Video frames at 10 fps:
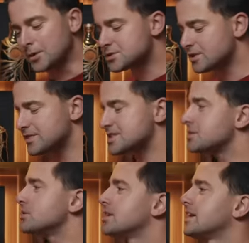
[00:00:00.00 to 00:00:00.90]
I'm not sure if it's
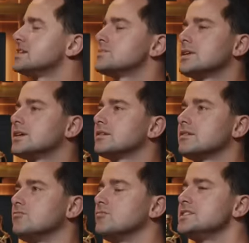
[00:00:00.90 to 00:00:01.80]
still the case, but
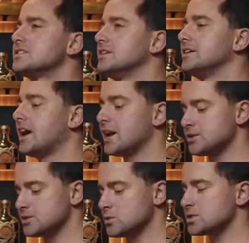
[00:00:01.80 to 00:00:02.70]
recently Irish